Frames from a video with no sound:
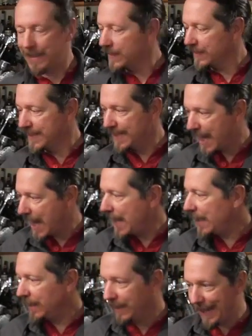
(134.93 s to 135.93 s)
this is
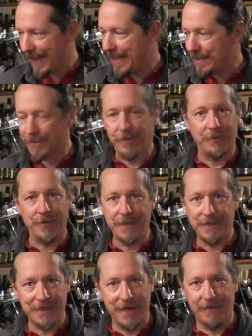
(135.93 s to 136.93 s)
not a late
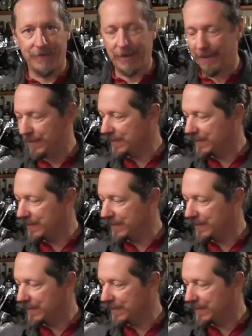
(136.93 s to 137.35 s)
37.